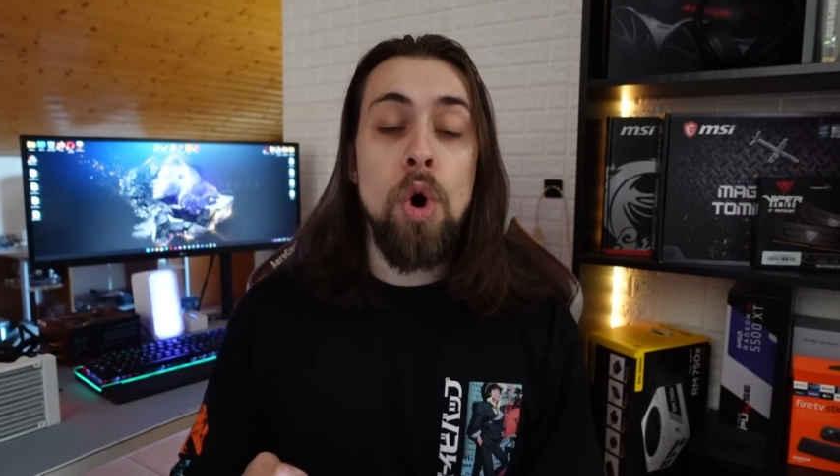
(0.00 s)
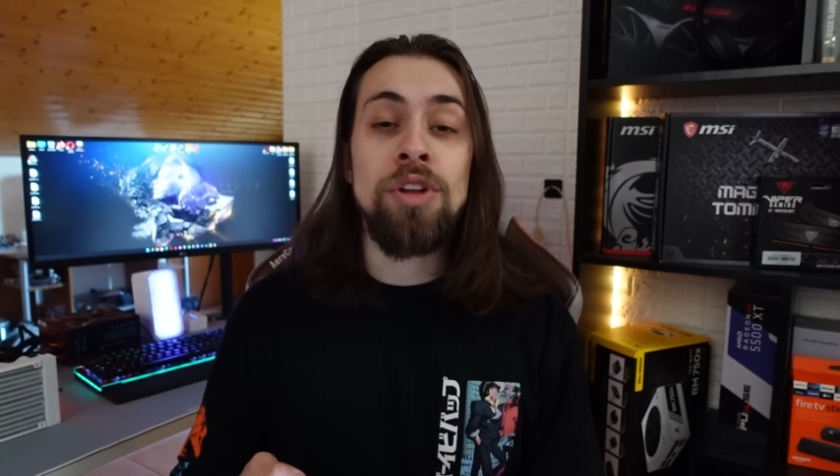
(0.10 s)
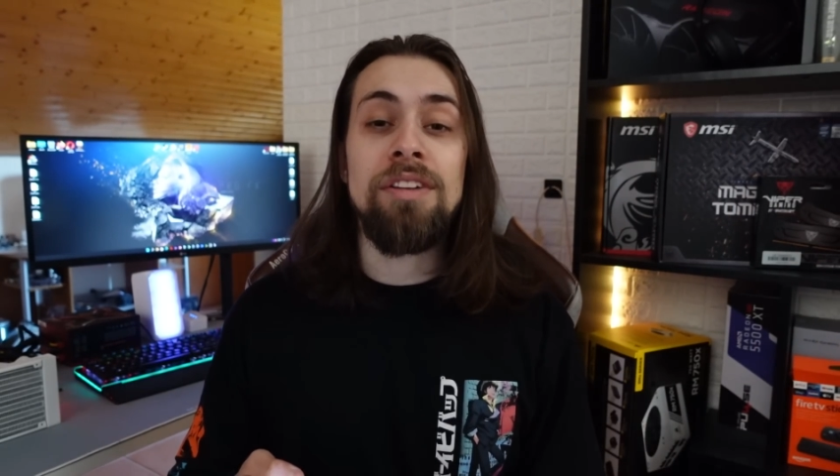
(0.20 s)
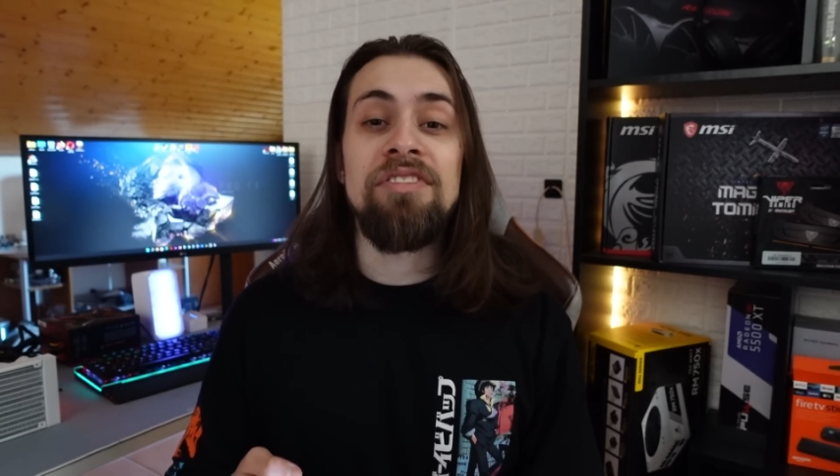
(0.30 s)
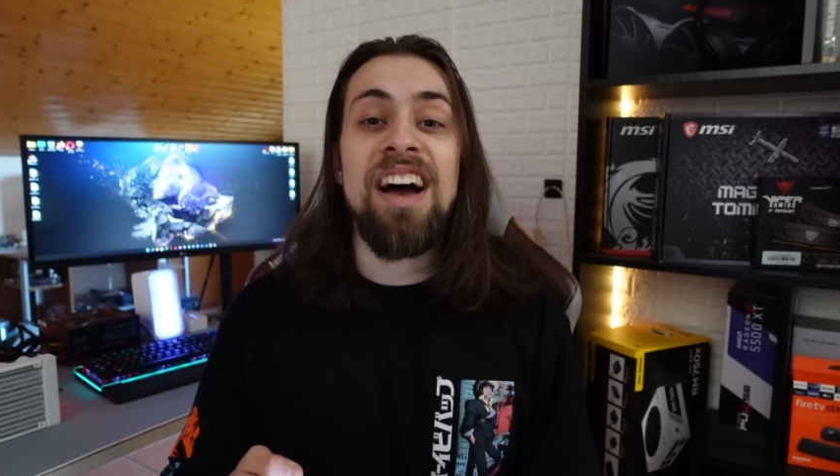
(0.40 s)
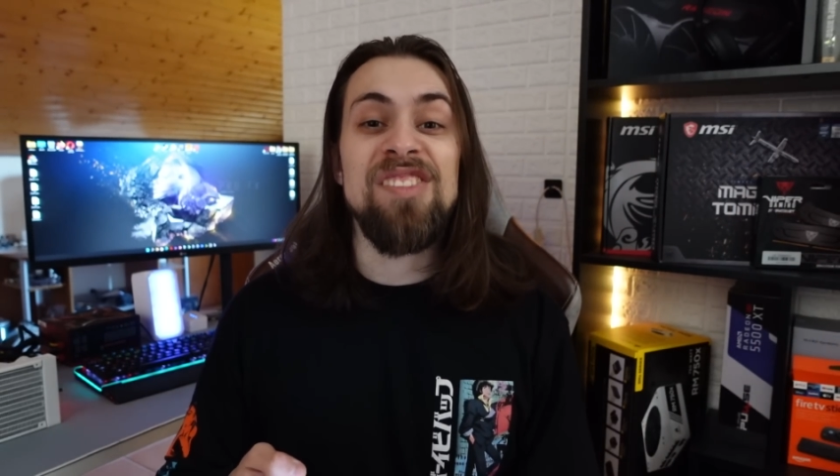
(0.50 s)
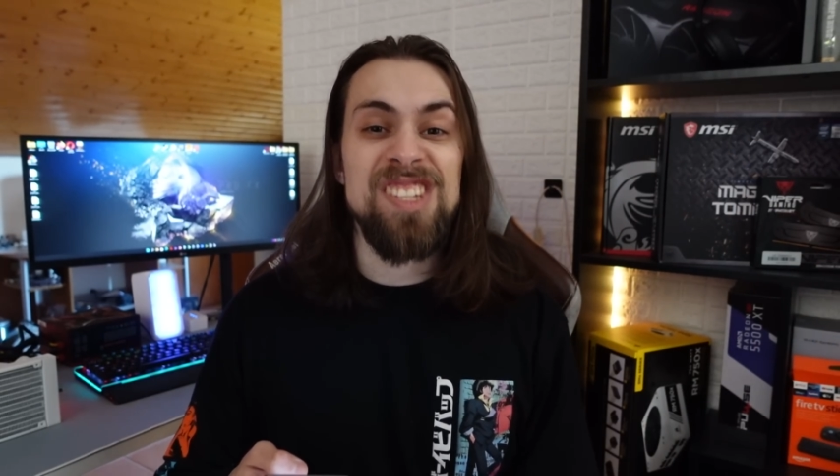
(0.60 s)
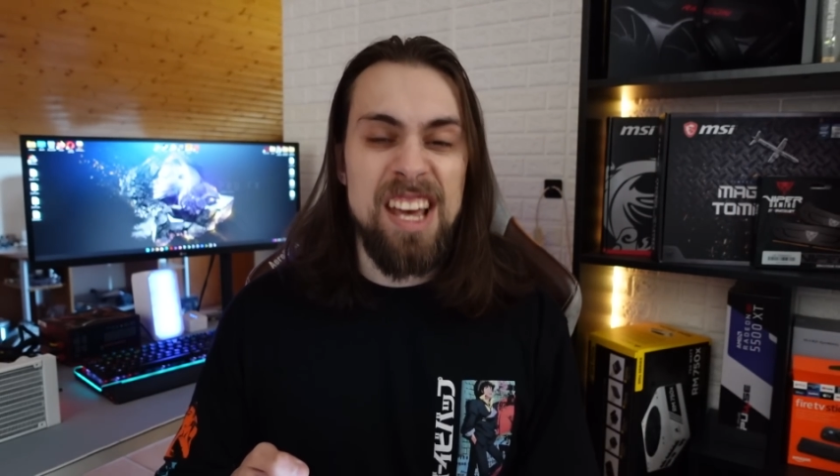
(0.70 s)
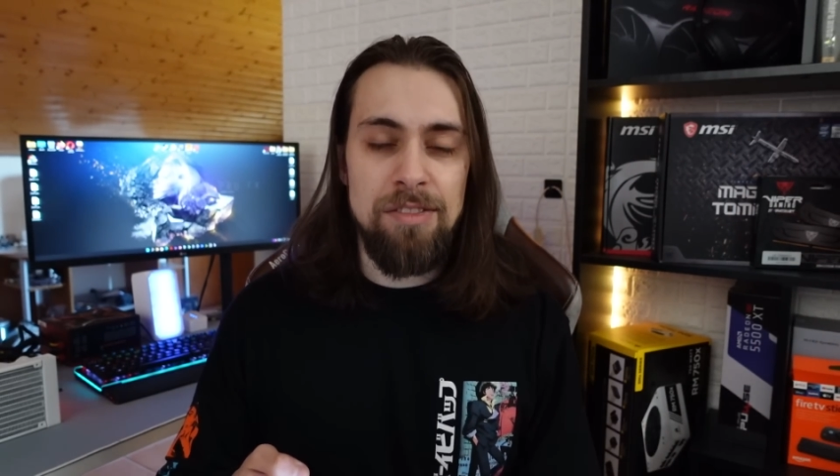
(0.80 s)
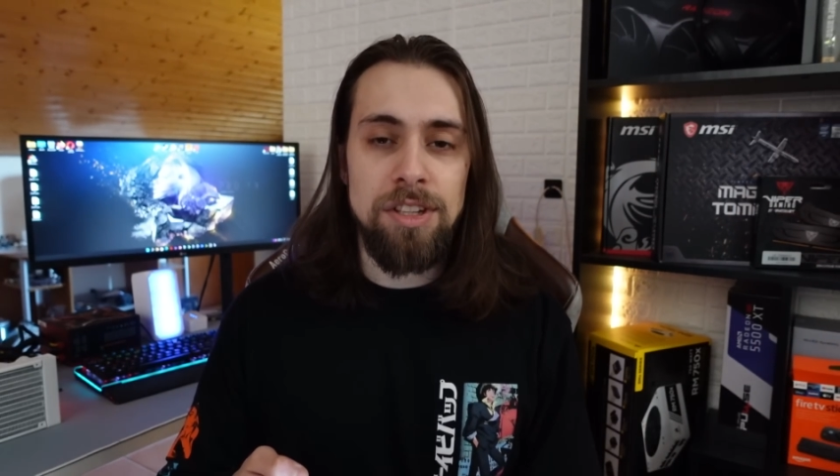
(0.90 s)
on the
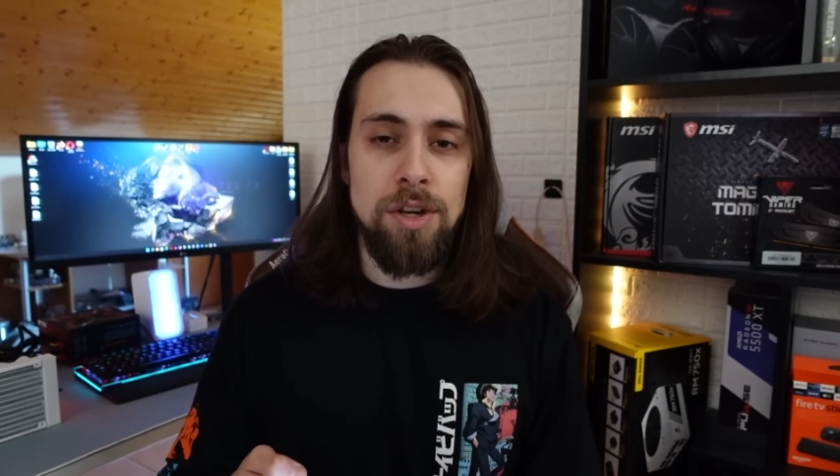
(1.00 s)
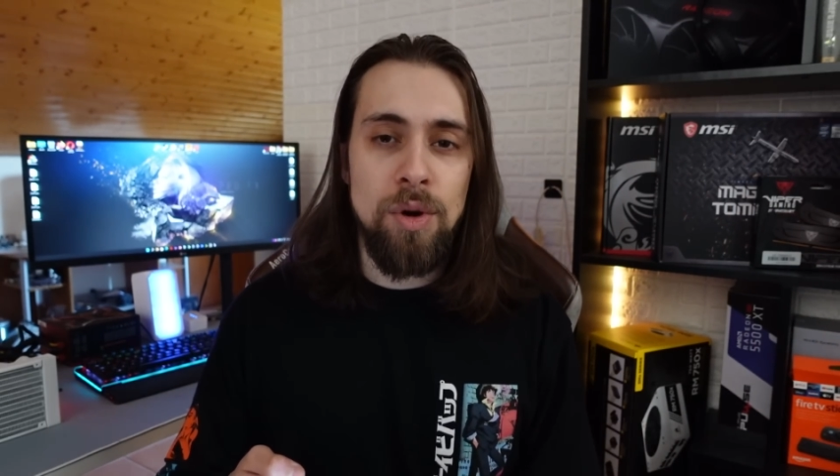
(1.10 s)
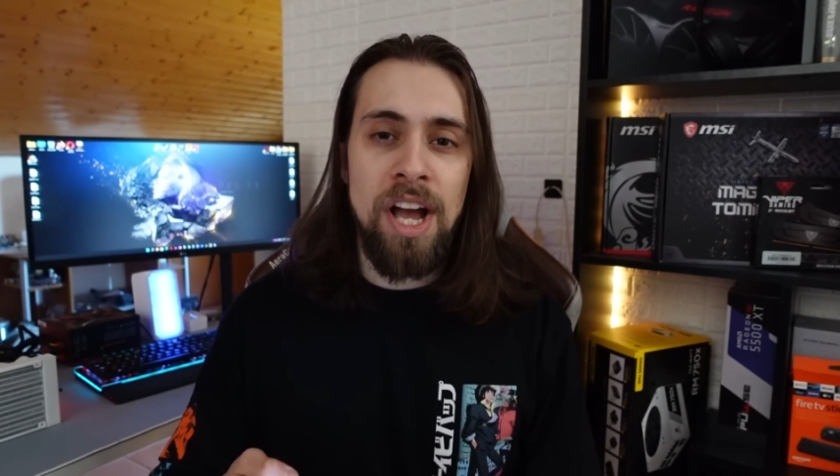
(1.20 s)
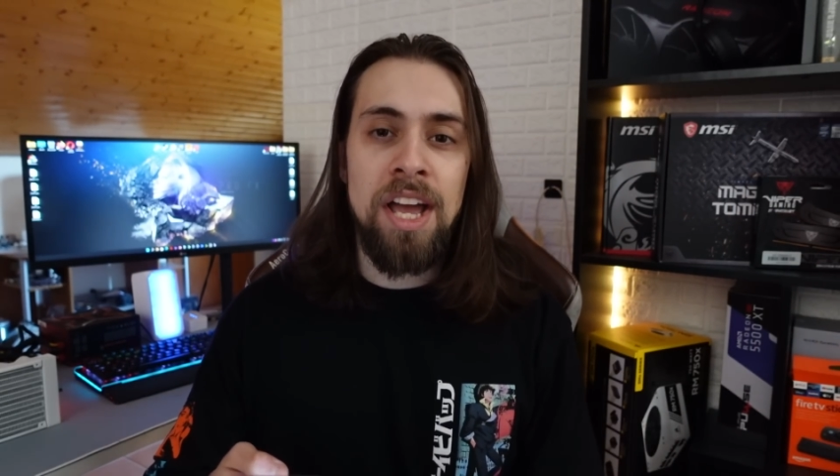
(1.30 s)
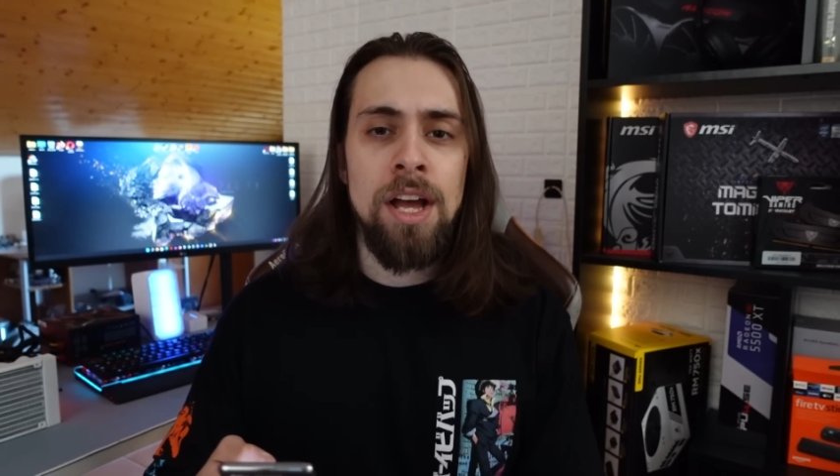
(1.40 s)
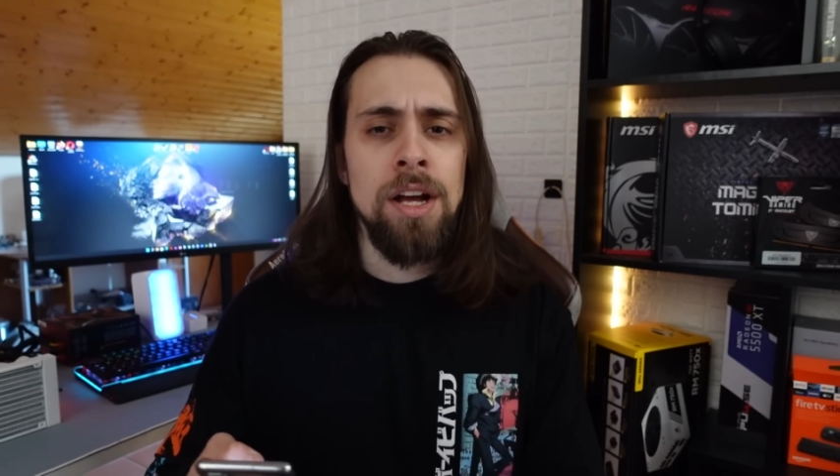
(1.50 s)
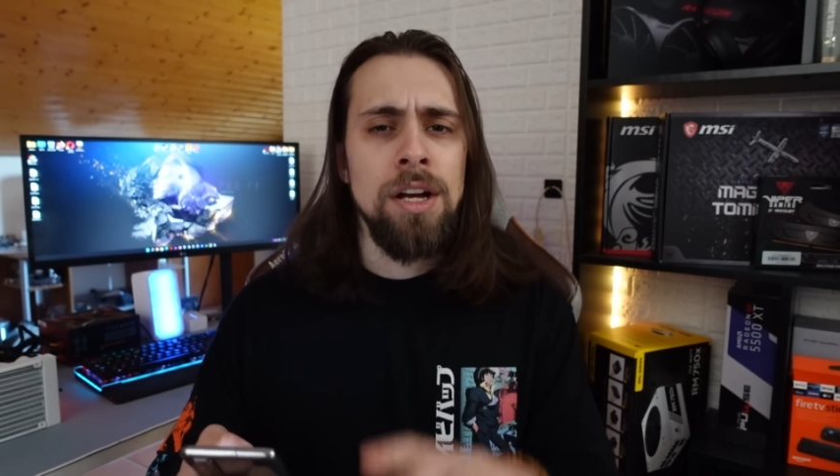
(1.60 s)
570, okay?